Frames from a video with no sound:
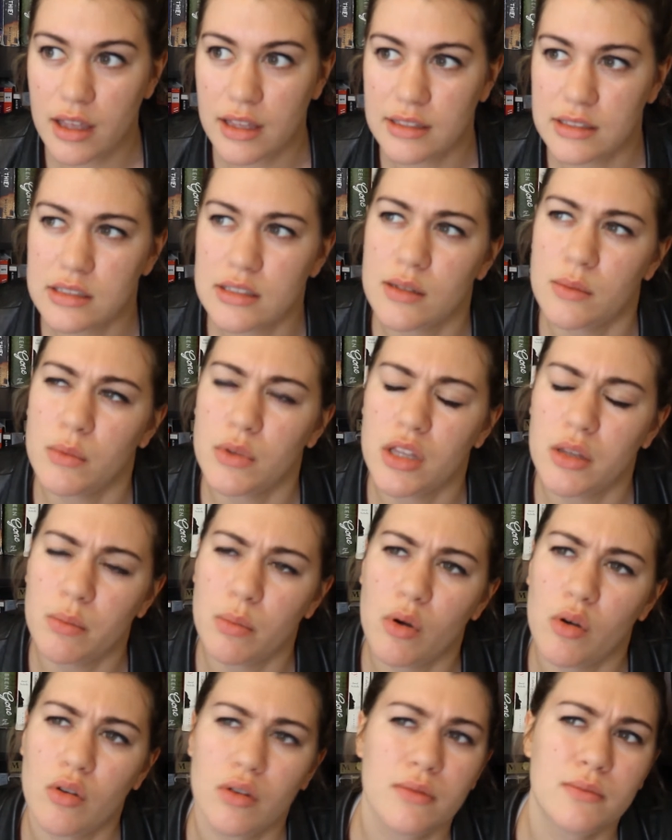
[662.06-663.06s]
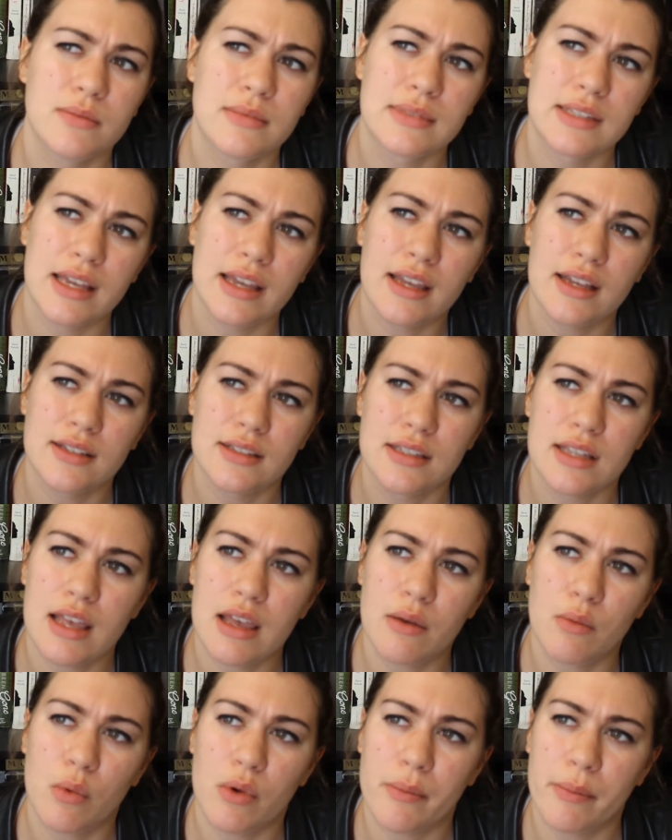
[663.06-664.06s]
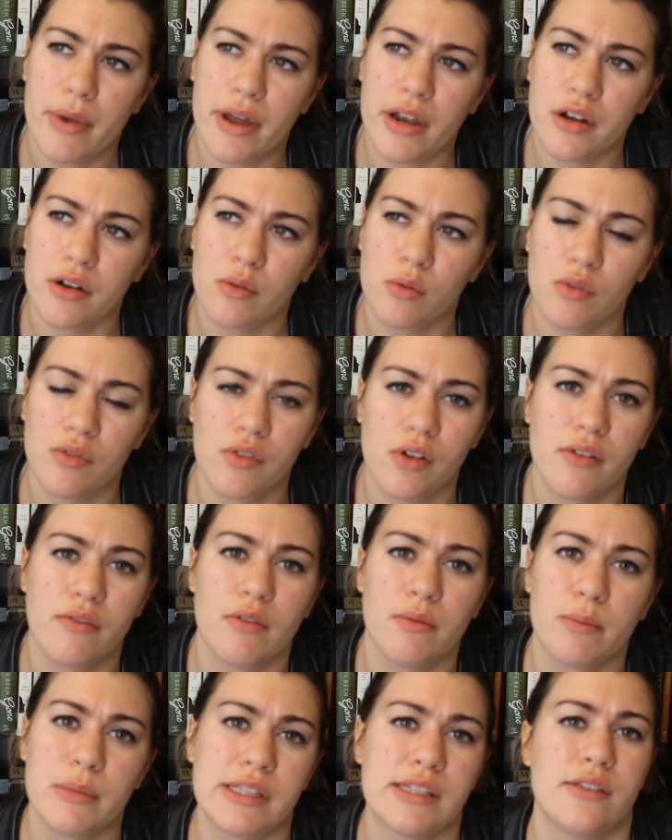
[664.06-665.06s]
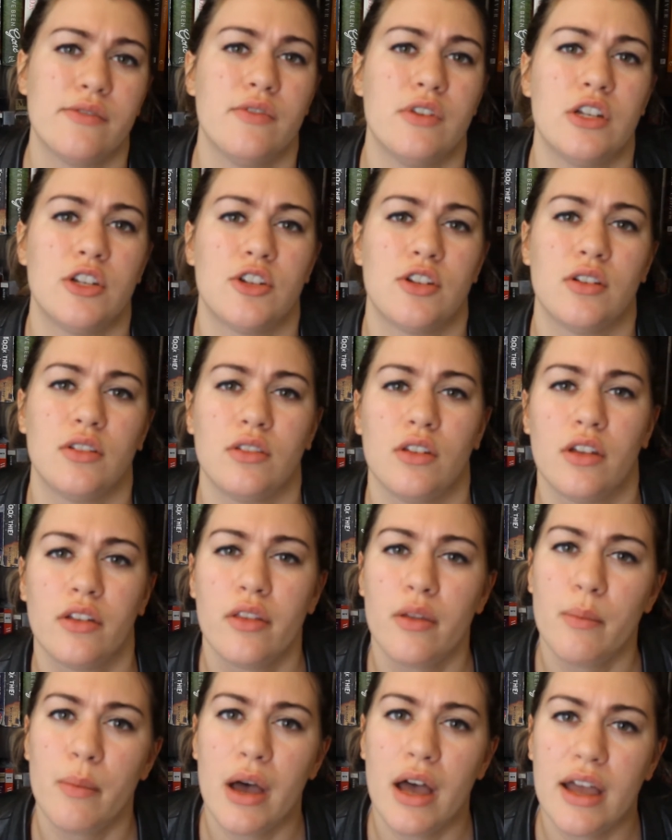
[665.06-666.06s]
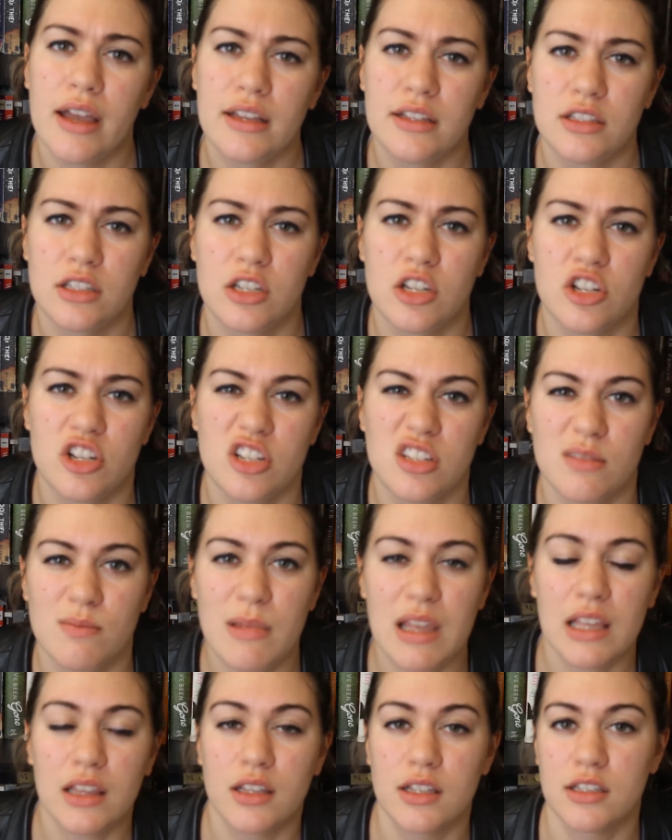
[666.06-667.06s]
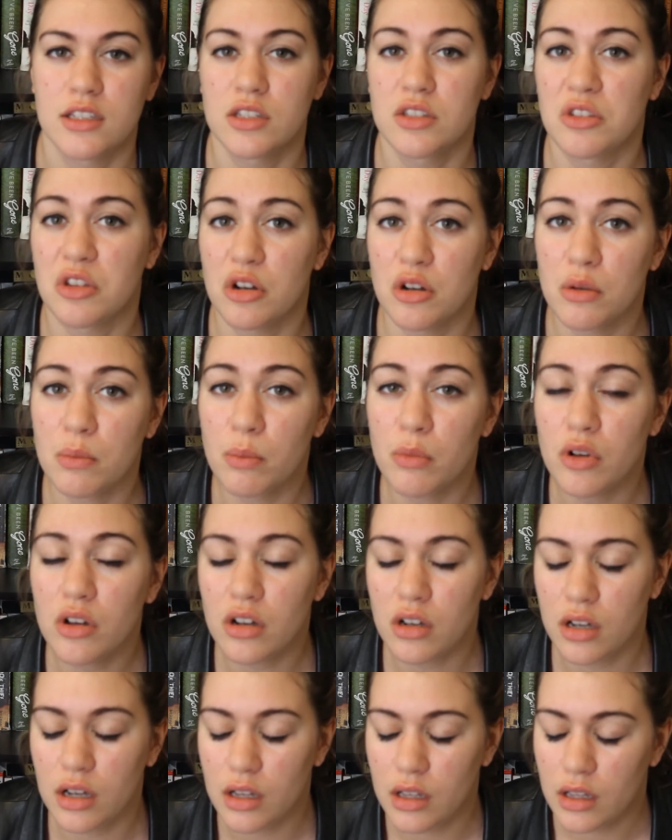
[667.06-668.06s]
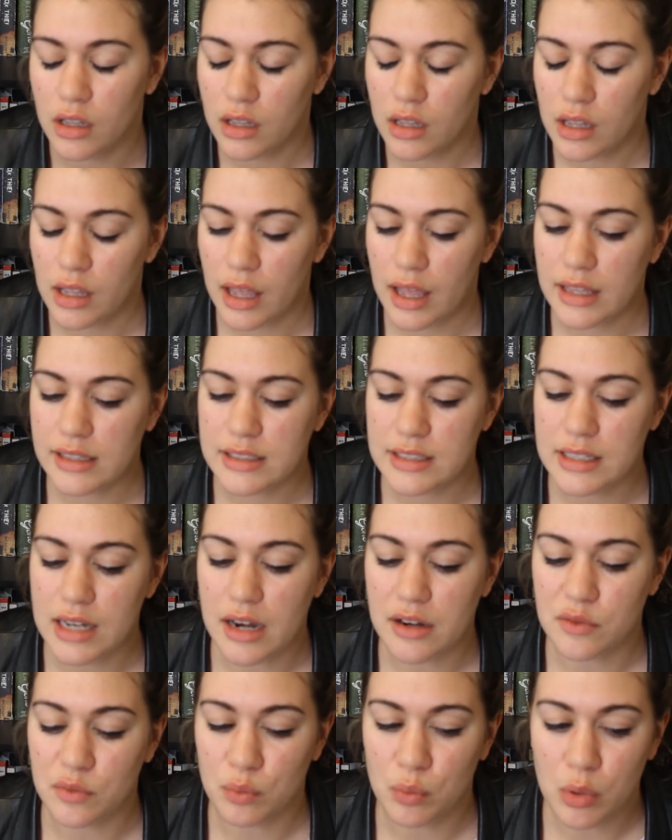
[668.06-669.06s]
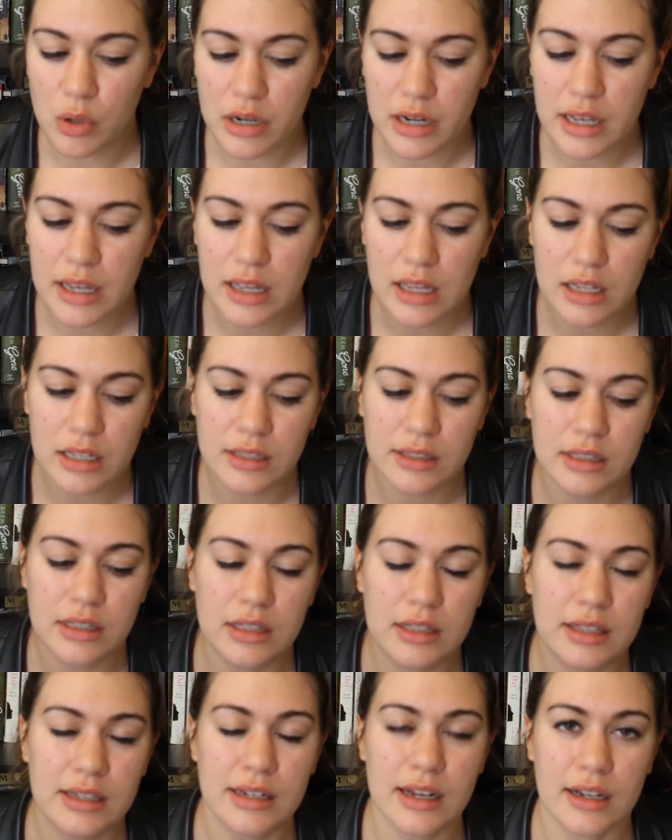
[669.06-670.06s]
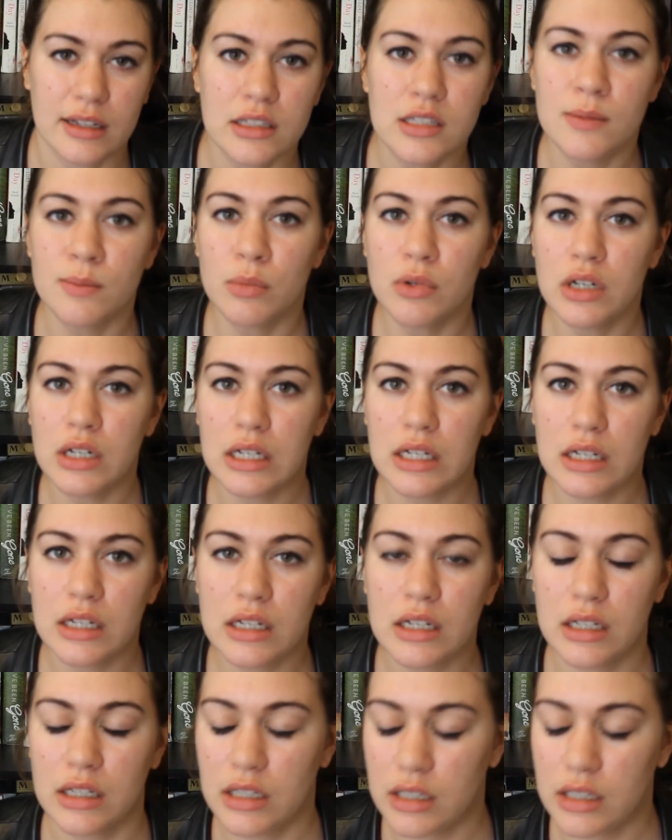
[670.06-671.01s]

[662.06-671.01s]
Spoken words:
and some of the poems, I guess they went better with love and misadventure and lullabies to just make this third book instead of put it in the next book.